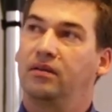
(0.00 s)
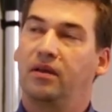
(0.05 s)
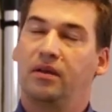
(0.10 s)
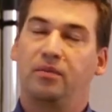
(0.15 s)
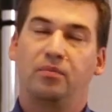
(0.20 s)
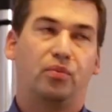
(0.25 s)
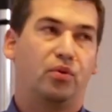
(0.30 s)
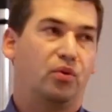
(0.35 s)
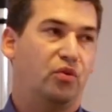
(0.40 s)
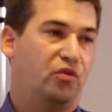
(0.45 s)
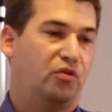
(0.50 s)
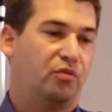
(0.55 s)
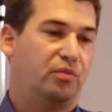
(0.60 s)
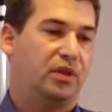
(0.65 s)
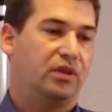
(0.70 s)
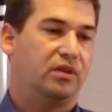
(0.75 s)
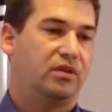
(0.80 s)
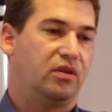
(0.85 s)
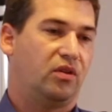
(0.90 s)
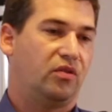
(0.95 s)

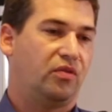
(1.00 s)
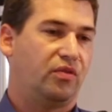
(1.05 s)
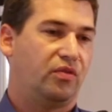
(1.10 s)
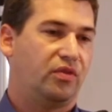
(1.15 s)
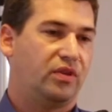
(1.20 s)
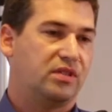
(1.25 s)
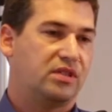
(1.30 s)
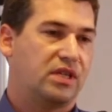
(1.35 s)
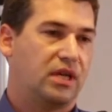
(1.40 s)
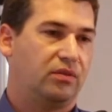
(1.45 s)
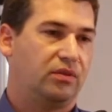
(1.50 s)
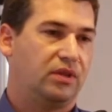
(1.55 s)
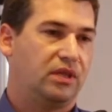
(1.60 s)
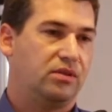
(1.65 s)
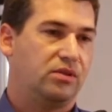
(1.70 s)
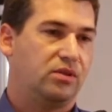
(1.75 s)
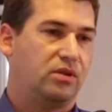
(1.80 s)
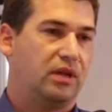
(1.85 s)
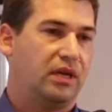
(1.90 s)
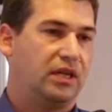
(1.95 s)
improvement of the sound
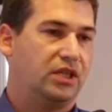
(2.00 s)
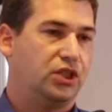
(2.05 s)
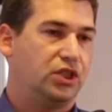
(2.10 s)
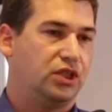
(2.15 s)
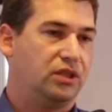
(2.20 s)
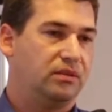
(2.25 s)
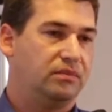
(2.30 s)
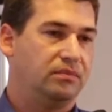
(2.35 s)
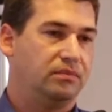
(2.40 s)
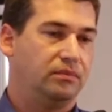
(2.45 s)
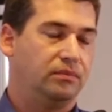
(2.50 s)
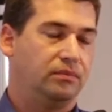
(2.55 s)
insulation.